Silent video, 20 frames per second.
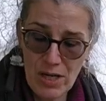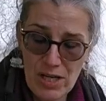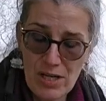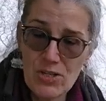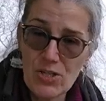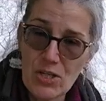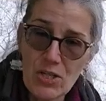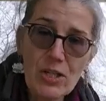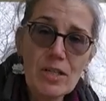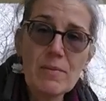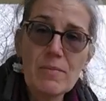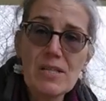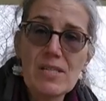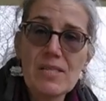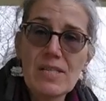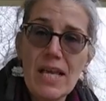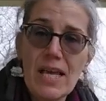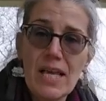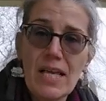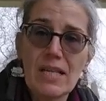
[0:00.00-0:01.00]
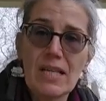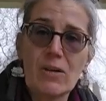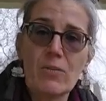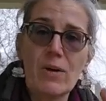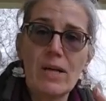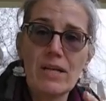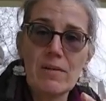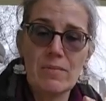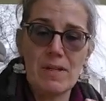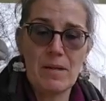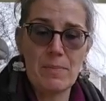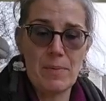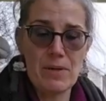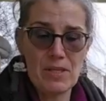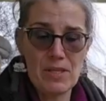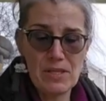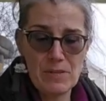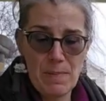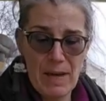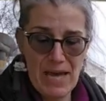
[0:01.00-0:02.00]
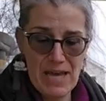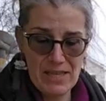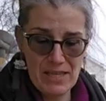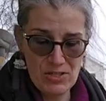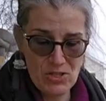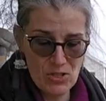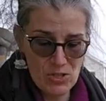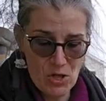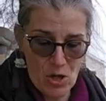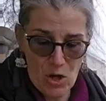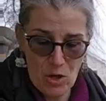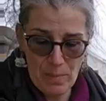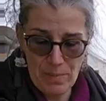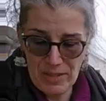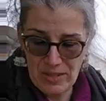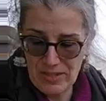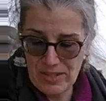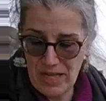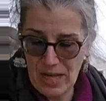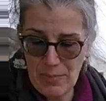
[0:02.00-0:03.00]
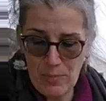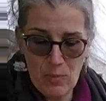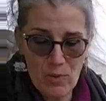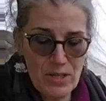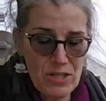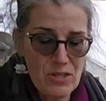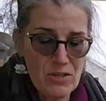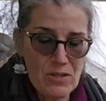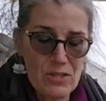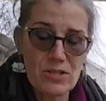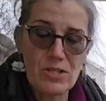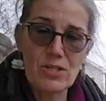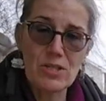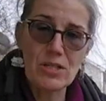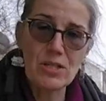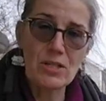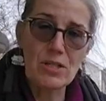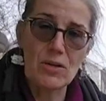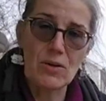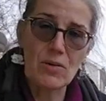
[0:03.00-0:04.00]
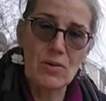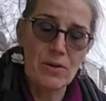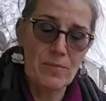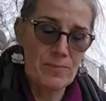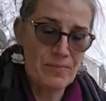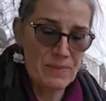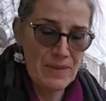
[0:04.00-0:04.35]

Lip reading: So you're going to be saying, like, wait a minute, but this is all built up. What are you going to do?